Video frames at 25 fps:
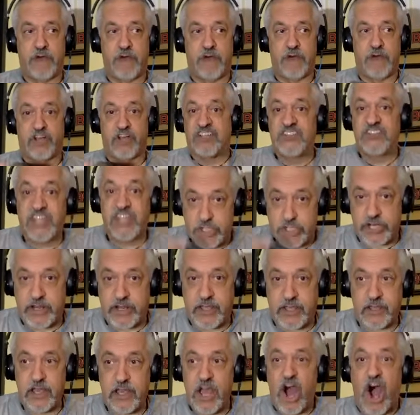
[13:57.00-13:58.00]

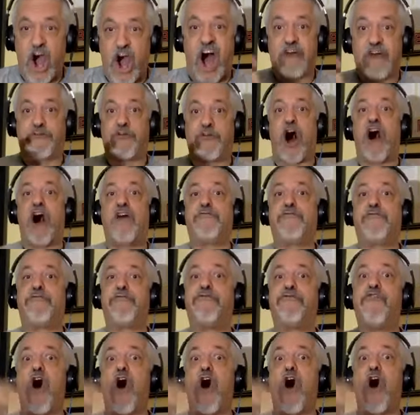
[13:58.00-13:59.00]
conditioning, of
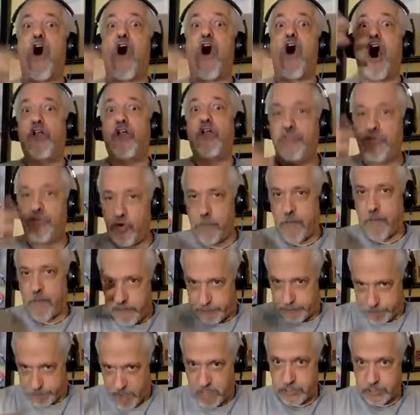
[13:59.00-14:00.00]
volume
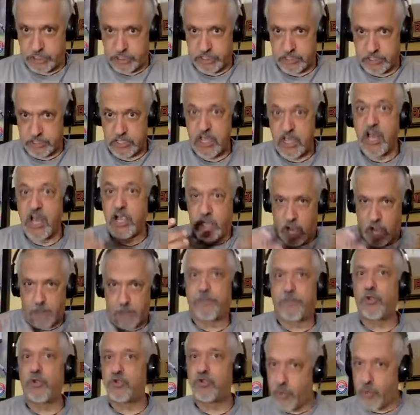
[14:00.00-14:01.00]
of punches,
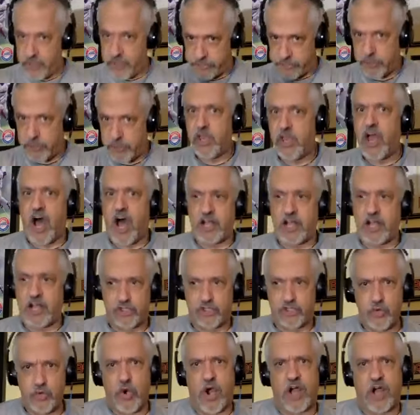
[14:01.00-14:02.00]
coupled with
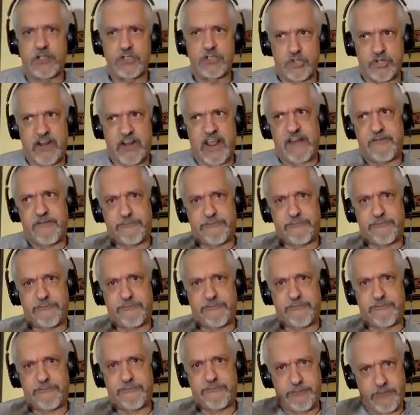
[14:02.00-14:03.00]
a
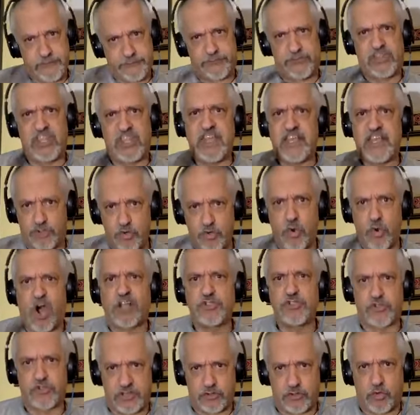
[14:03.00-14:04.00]
215,
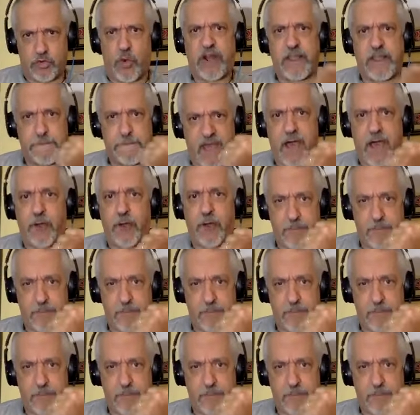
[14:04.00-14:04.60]
220